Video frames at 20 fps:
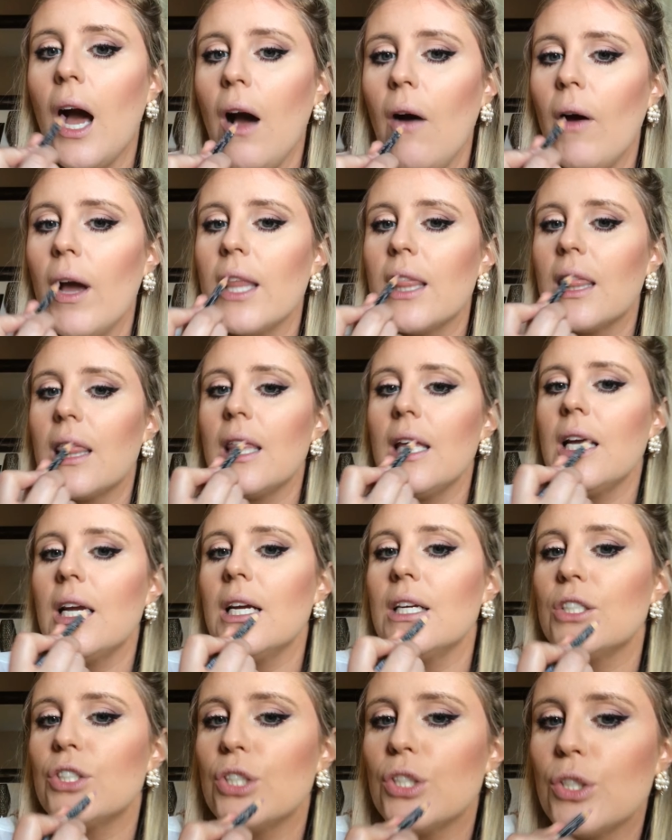oh, I think
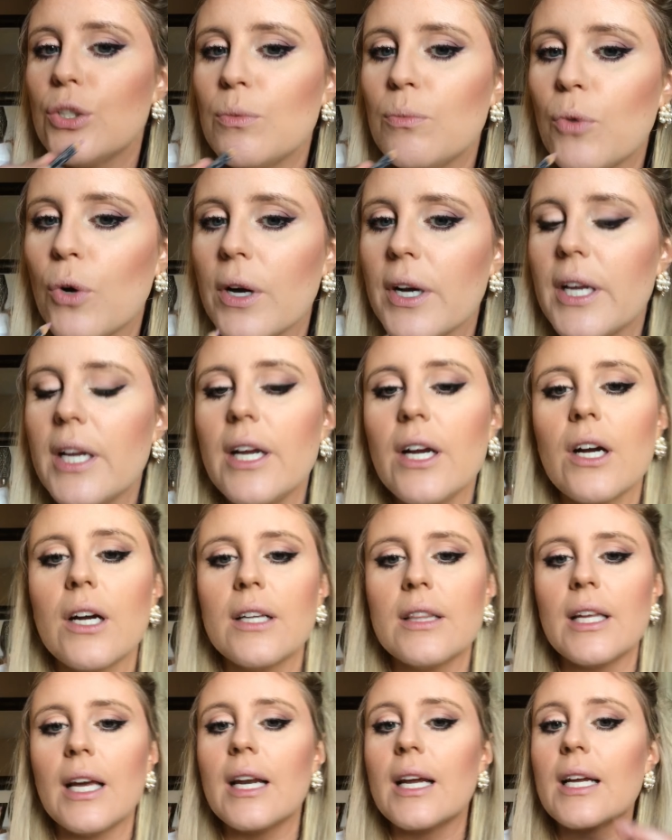I should do more here,
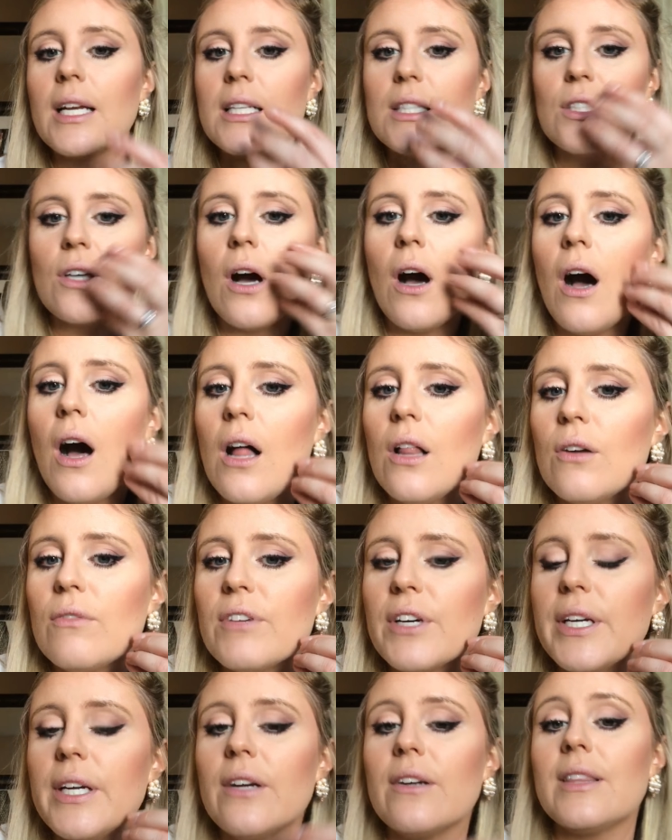and then it gets all over here,